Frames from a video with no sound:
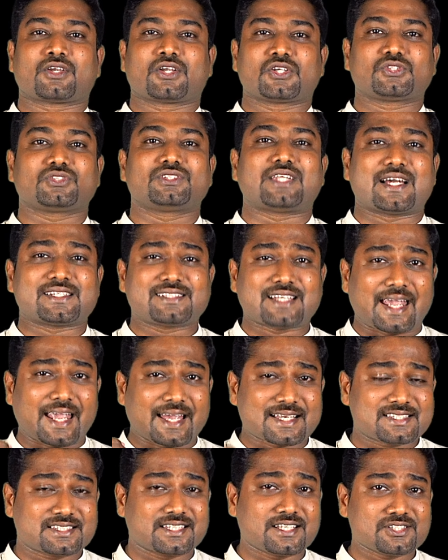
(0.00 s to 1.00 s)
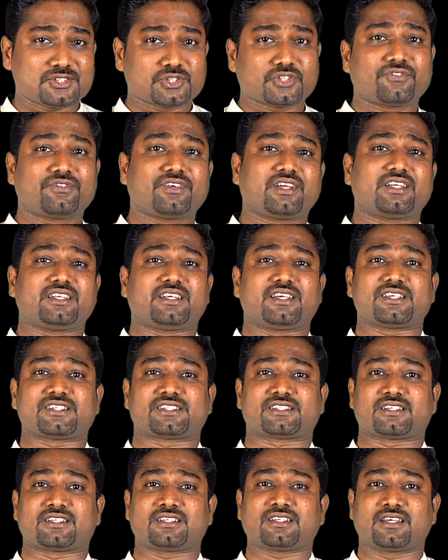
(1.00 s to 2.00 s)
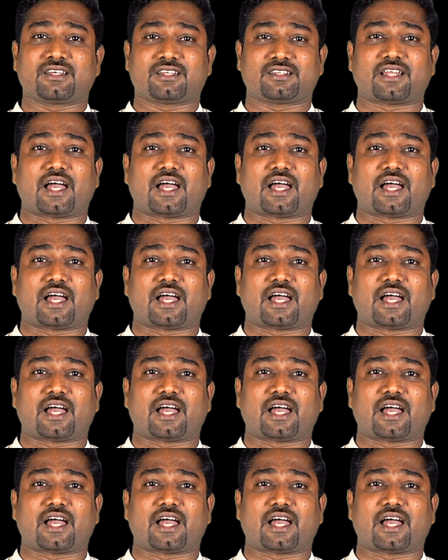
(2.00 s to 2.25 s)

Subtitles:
So that's the essence of variation,